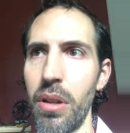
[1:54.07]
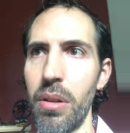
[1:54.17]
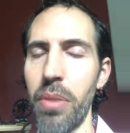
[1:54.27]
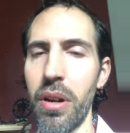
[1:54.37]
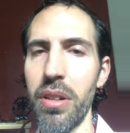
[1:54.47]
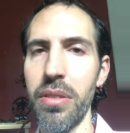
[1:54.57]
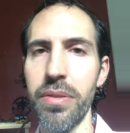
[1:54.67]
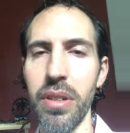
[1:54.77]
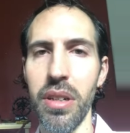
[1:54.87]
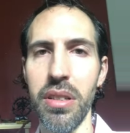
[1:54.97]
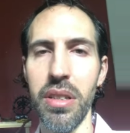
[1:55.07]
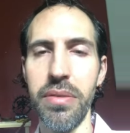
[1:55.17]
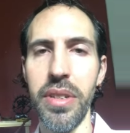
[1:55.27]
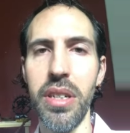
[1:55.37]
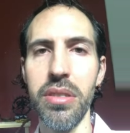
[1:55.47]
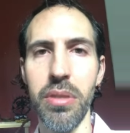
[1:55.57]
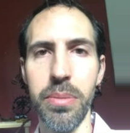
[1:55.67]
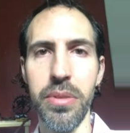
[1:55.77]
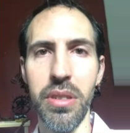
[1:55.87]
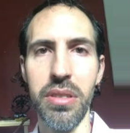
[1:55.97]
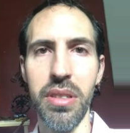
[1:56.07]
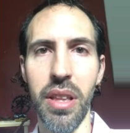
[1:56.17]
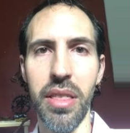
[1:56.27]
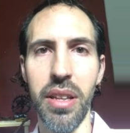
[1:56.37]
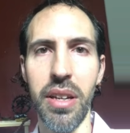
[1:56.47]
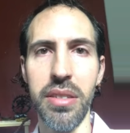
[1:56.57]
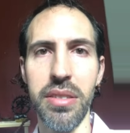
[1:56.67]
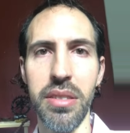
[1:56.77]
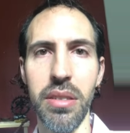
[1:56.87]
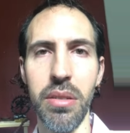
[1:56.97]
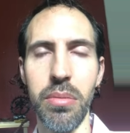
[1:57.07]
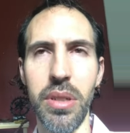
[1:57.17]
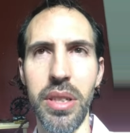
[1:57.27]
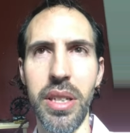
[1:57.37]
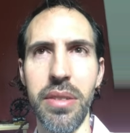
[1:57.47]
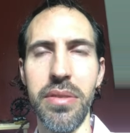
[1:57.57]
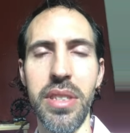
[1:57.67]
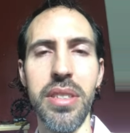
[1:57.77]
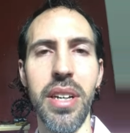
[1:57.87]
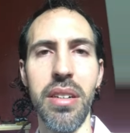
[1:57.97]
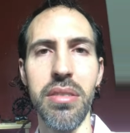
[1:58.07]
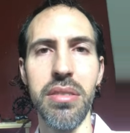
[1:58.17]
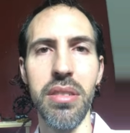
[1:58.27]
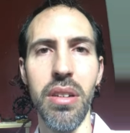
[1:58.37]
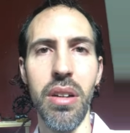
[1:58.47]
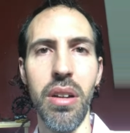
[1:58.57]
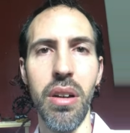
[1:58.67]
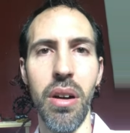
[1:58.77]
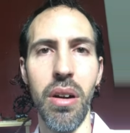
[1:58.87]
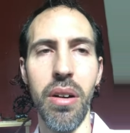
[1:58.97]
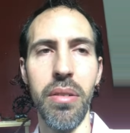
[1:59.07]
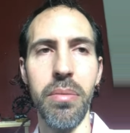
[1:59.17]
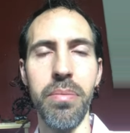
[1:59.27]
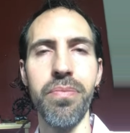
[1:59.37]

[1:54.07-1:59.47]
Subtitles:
part of the Vedic scriptures that really give details on